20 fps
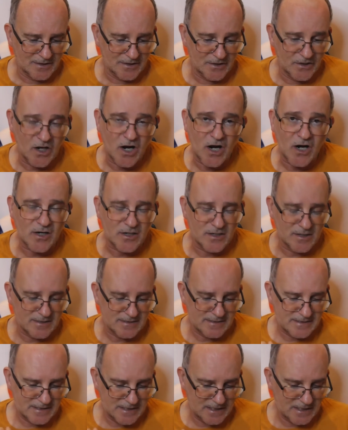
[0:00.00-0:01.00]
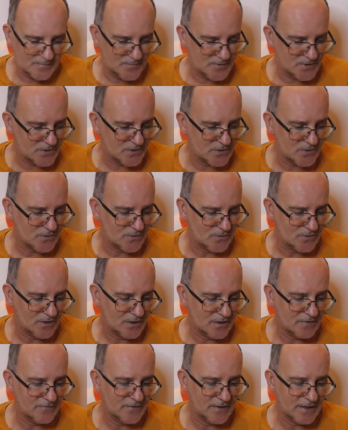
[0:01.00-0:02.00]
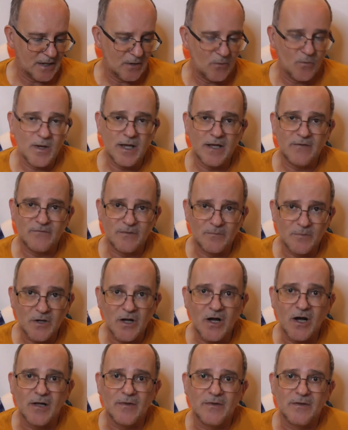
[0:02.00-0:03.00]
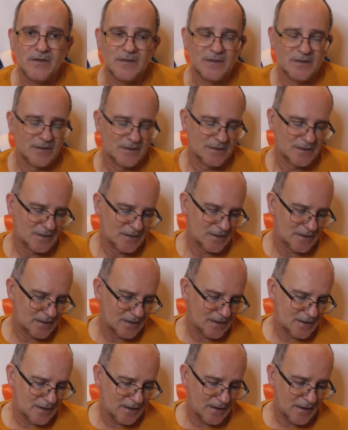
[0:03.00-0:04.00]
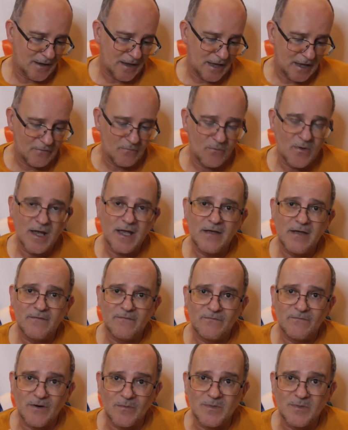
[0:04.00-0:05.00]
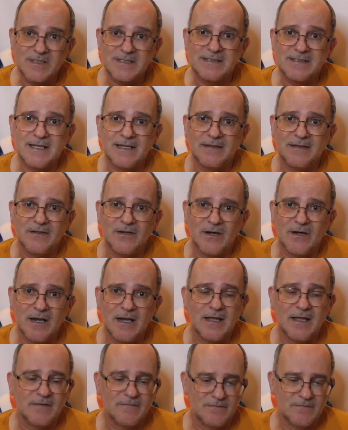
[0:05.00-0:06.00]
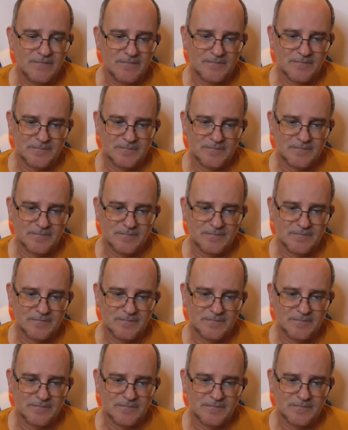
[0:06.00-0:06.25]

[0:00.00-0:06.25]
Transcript: Darkness keeps you living away from God, away from His tender love.